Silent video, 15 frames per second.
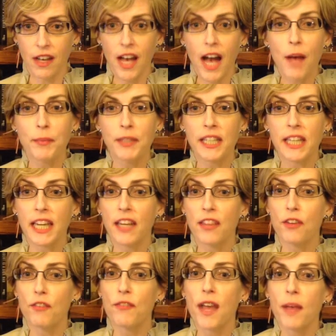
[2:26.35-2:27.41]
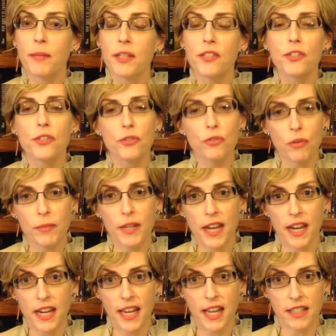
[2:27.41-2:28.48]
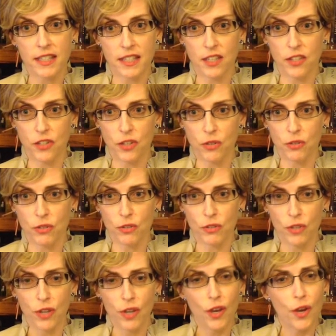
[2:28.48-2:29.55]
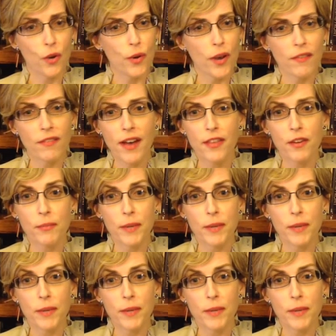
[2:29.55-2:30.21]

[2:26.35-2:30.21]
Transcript: Commonly, their families discriminate against these students who have either